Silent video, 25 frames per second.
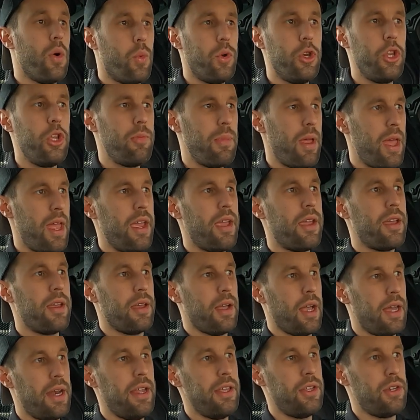when you make
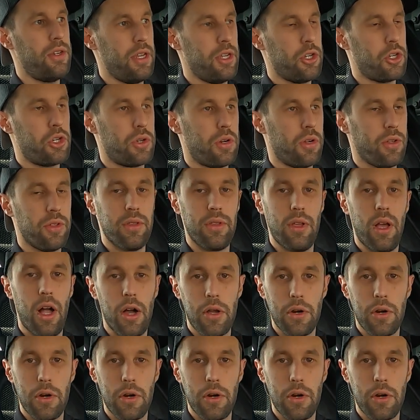an additional